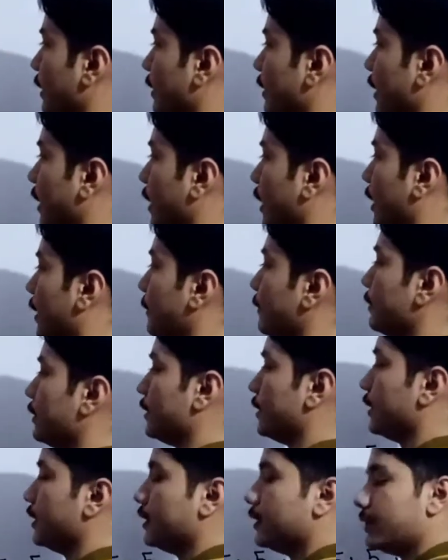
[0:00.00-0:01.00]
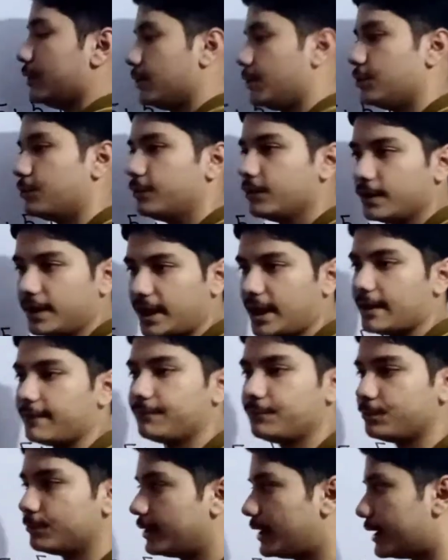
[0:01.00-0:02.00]
times you will have
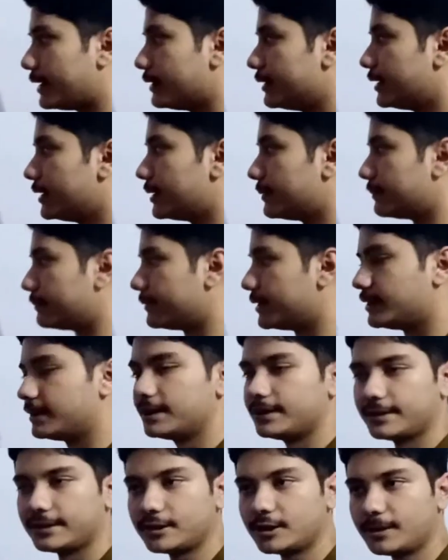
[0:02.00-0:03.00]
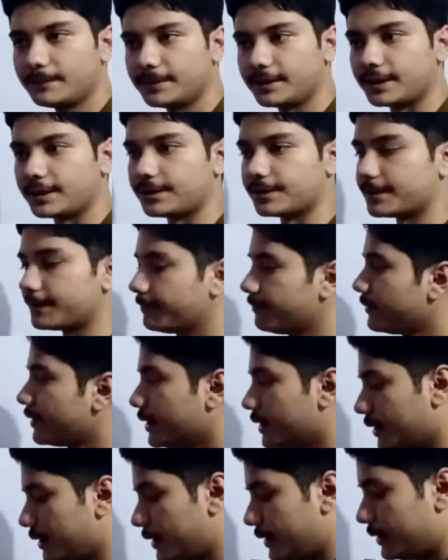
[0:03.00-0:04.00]
to add the number in the denominator.
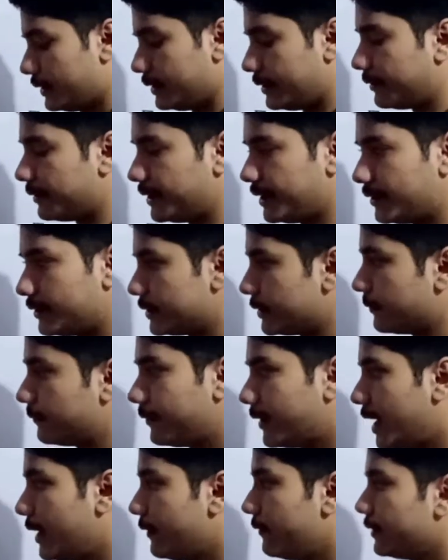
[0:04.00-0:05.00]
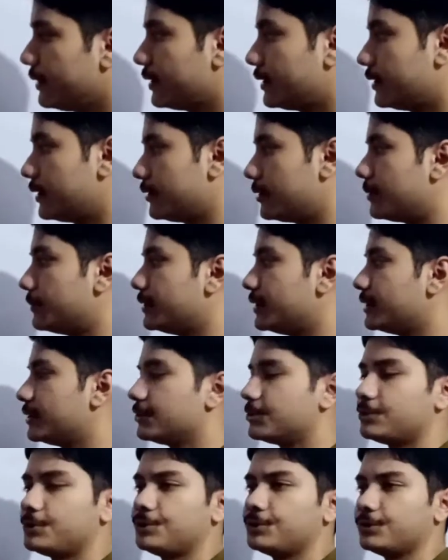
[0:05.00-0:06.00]
There is a 5 in the denominator,
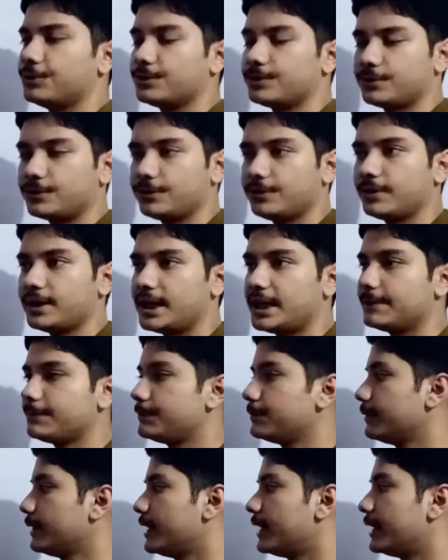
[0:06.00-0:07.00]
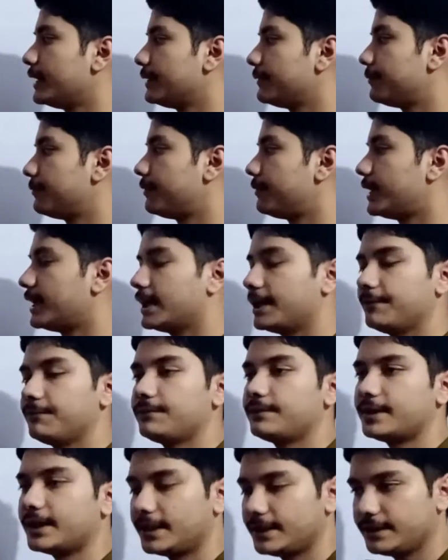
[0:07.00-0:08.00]
so you have to add 5
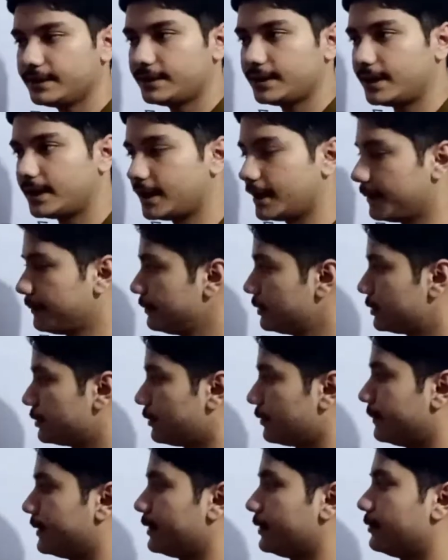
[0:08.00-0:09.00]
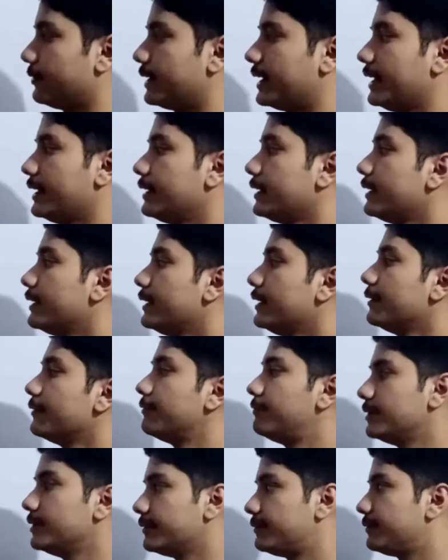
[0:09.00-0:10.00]
10 times, so may you get
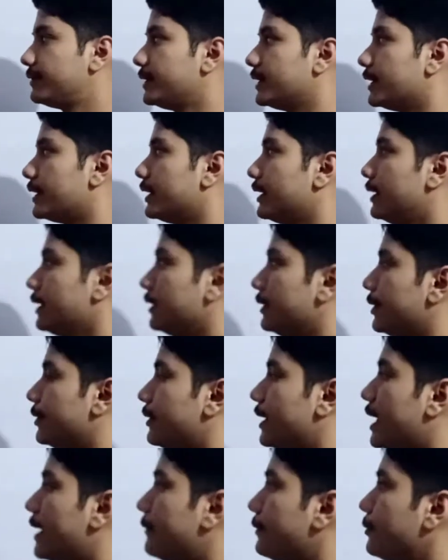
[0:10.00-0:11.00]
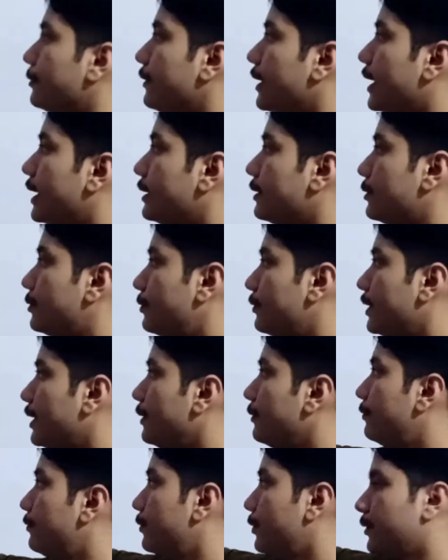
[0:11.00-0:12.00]
50. You have to add 3
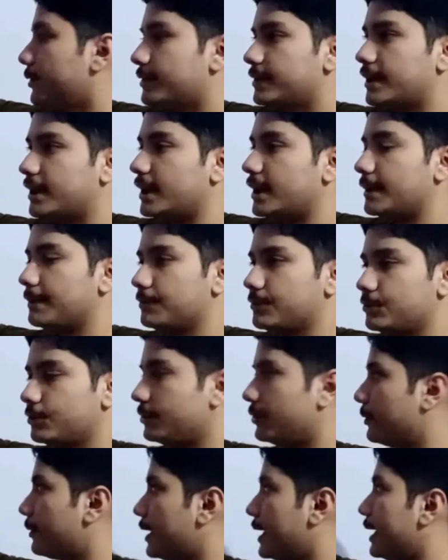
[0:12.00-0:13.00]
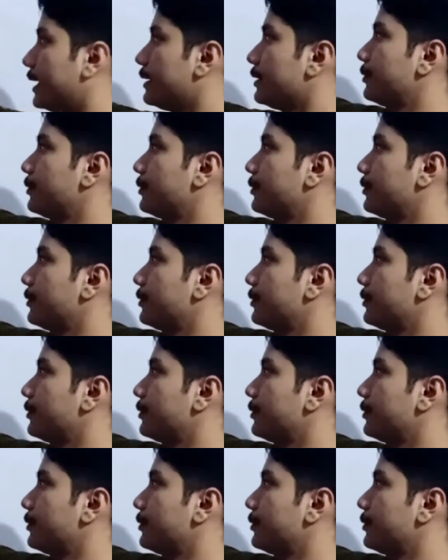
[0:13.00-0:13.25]
4 times, so you get